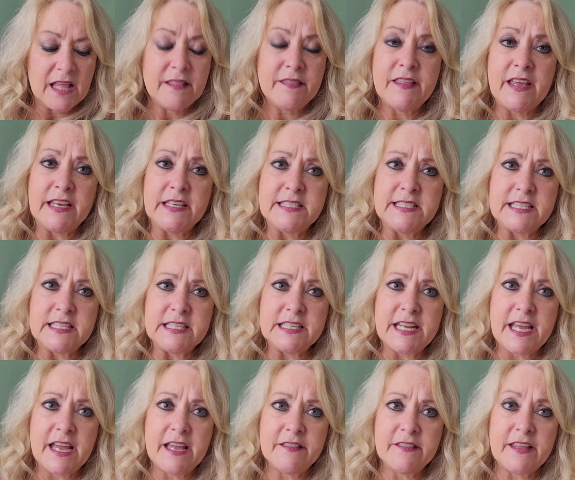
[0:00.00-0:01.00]
they
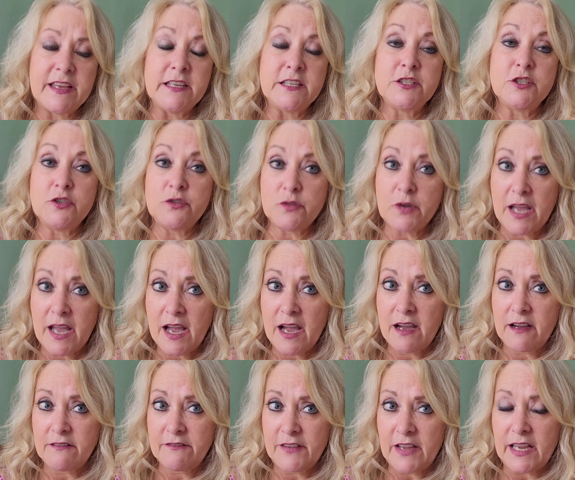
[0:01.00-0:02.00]
do
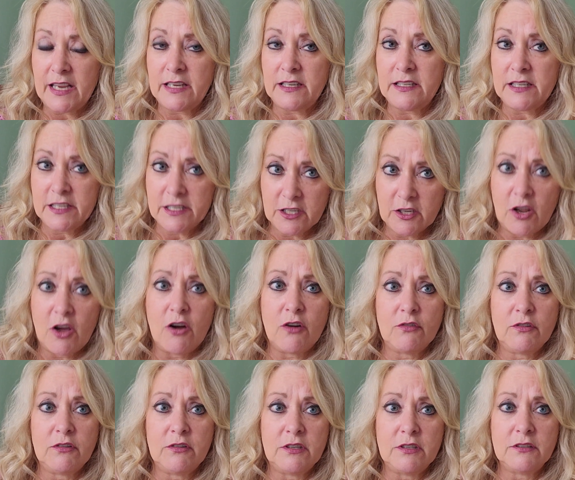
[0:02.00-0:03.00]
have a
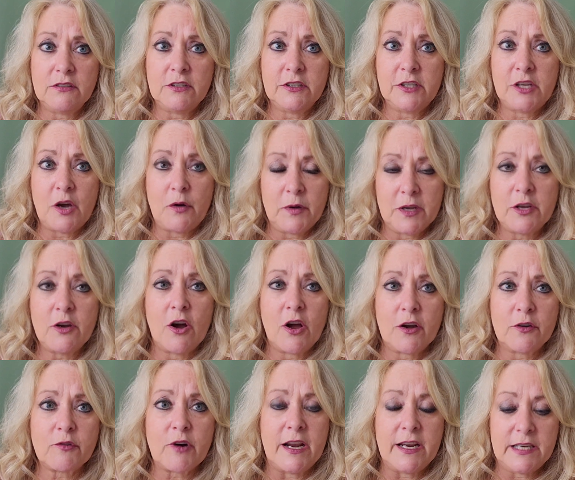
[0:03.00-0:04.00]
knit-along going
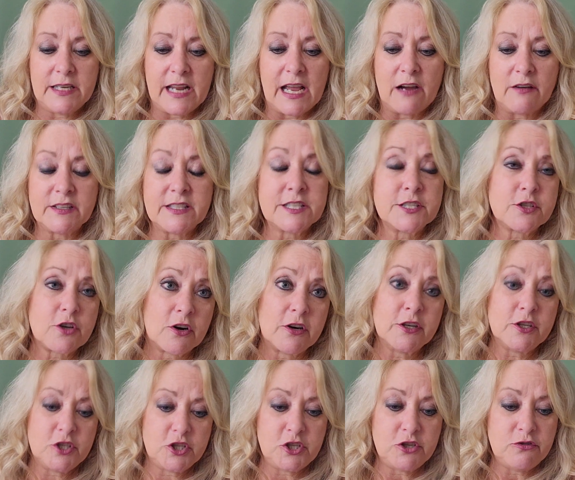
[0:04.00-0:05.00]
on right now. It
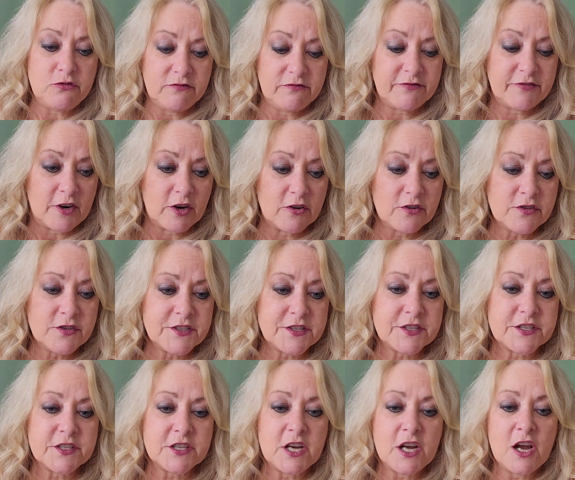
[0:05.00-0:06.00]
started June
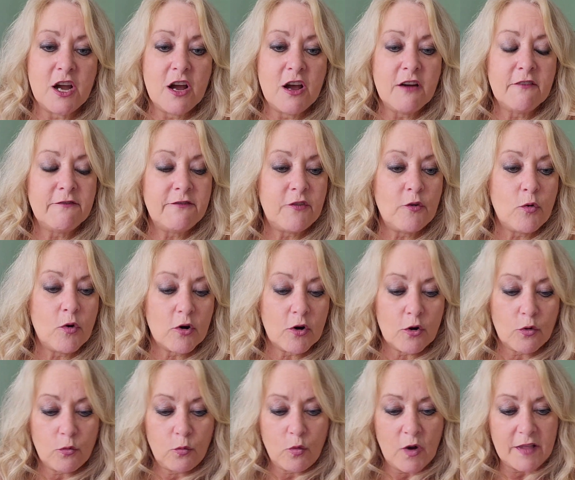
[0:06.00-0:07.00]
1st for
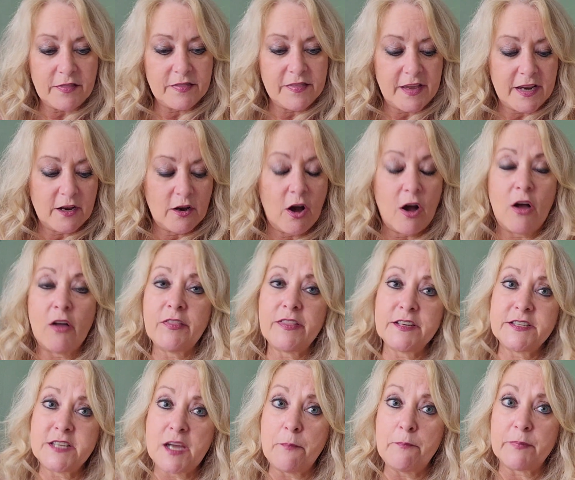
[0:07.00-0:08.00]
what they call
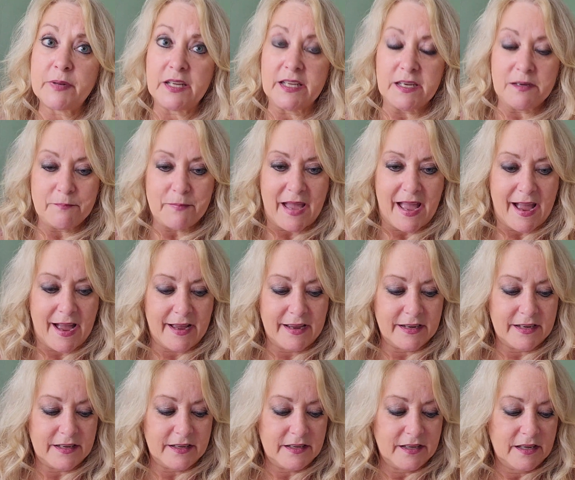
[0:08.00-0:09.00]
the Dumpling Bag.